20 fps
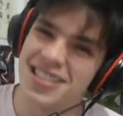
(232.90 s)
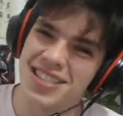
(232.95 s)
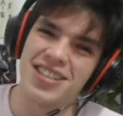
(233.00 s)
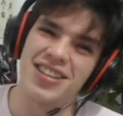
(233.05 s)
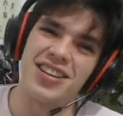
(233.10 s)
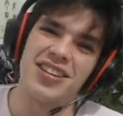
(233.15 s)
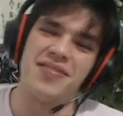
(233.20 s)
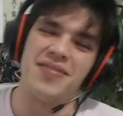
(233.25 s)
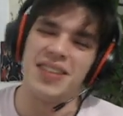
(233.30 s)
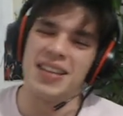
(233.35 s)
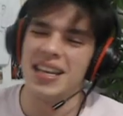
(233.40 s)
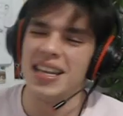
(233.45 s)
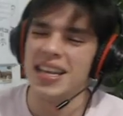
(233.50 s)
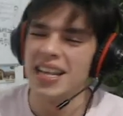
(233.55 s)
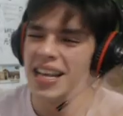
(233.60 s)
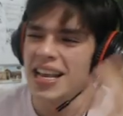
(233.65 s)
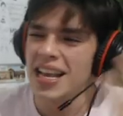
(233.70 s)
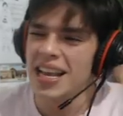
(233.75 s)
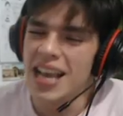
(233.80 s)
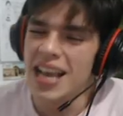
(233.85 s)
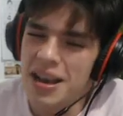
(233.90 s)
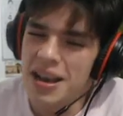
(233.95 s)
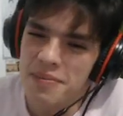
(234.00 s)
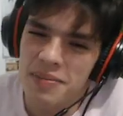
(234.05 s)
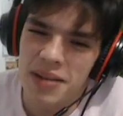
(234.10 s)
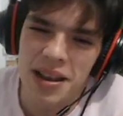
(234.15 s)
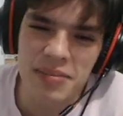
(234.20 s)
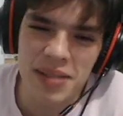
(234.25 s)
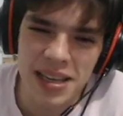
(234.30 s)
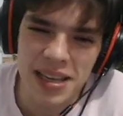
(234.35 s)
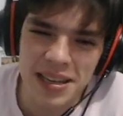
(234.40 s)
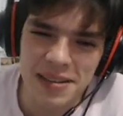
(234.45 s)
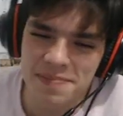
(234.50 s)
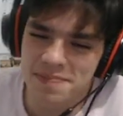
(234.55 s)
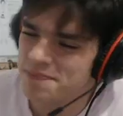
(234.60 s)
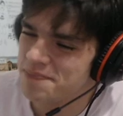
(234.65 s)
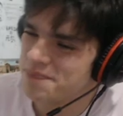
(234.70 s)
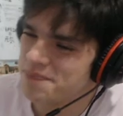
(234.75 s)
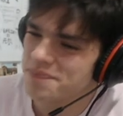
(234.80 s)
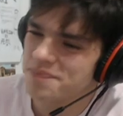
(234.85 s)
could have been. But I mean,
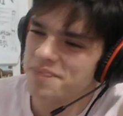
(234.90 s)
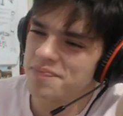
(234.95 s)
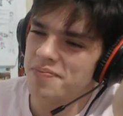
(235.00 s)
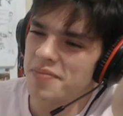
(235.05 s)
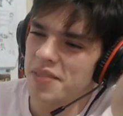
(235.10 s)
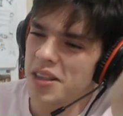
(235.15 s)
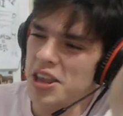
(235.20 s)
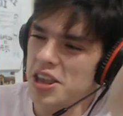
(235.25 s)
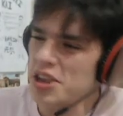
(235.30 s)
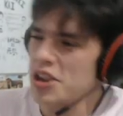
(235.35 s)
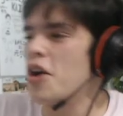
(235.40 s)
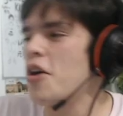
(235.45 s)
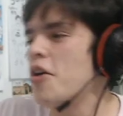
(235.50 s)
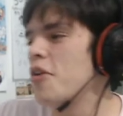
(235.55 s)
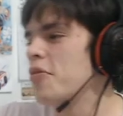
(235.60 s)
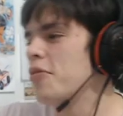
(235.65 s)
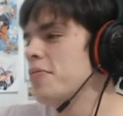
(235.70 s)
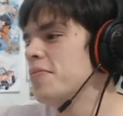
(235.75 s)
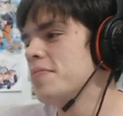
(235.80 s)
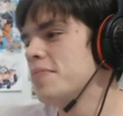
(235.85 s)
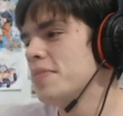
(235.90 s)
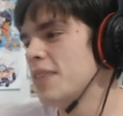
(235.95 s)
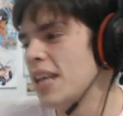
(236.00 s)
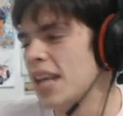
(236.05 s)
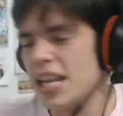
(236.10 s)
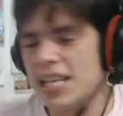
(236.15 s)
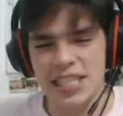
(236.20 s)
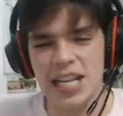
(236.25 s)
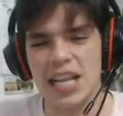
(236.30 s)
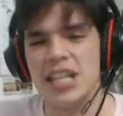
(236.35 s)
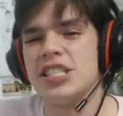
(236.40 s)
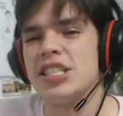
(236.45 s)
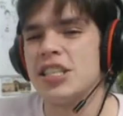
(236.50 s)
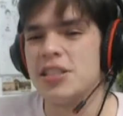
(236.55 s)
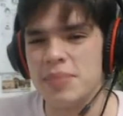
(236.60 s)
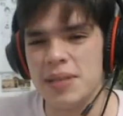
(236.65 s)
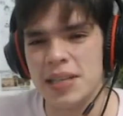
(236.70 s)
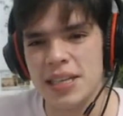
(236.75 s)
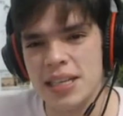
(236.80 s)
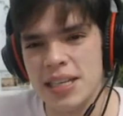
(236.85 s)
you know, it's not just
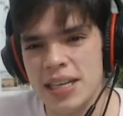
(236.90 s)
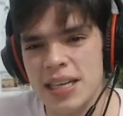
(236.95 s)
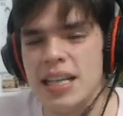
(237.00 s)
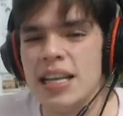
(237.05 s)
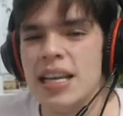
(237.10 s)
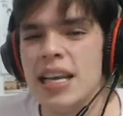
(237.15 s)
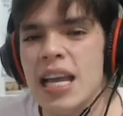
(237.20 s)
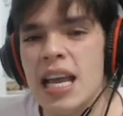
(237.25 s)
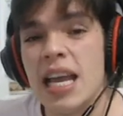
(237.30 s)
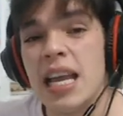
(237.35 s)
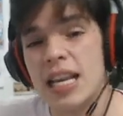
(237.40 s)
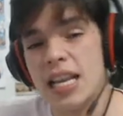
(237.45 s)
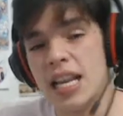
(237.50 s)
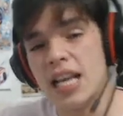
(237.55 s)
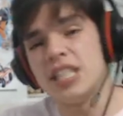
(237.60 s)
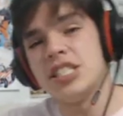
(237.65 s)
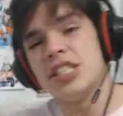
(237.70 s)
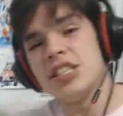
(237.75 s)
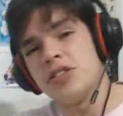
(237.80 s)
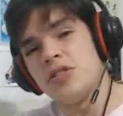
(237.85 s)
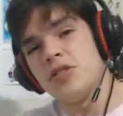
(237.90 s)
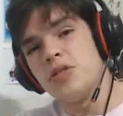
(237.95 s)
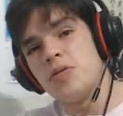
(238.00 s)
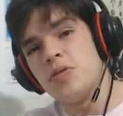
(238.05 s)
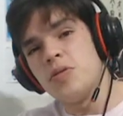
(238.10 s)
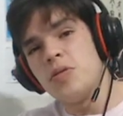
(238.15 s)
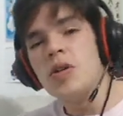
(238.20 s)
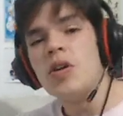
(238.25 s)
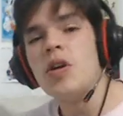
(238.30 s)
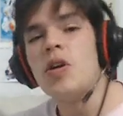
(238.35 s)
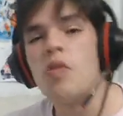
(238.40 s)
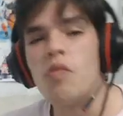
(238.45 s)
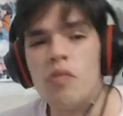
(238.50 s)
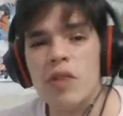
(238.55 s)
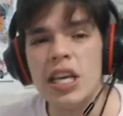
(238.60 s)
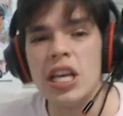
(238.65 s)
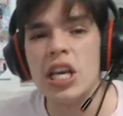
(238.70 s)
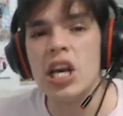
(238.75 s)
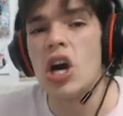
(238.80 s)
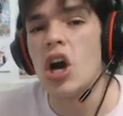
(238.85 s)
me, not just you.
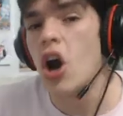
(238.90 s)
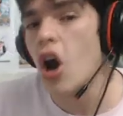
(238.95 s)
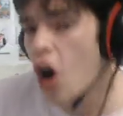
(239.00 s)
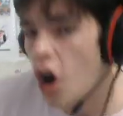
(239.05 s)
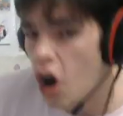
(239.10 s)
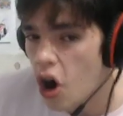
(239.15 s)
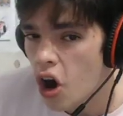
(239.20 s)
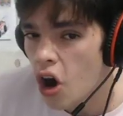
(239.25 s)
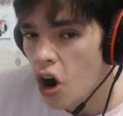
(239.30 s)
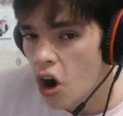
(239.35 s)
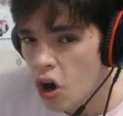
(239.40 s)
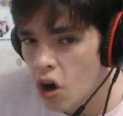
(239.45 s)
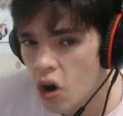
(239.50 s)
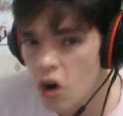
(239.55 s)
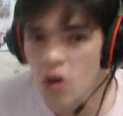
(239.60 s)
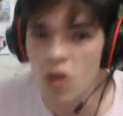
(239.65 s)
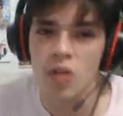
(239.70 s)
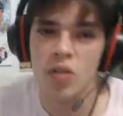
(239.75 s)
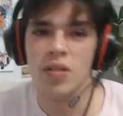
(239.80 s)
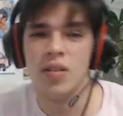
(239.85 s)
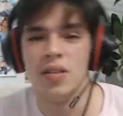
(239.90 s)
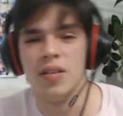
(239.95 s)
We all